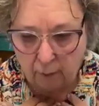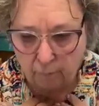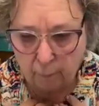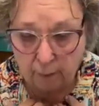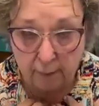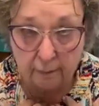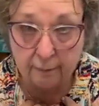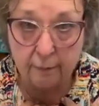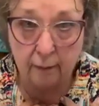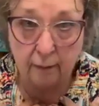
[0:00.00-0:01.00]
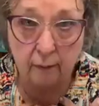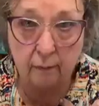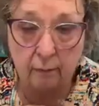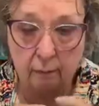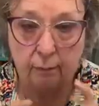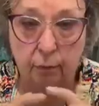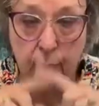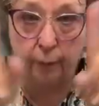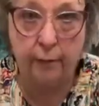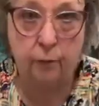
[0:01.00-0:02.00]
Everybody's done
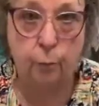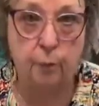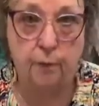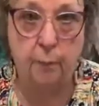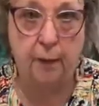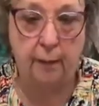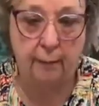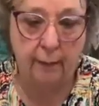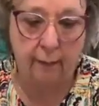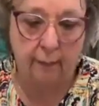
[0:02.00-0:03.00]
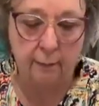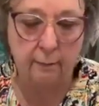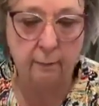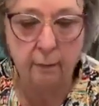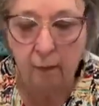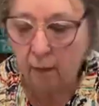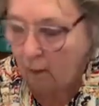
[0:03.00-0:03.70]
the wreath with the bandanas.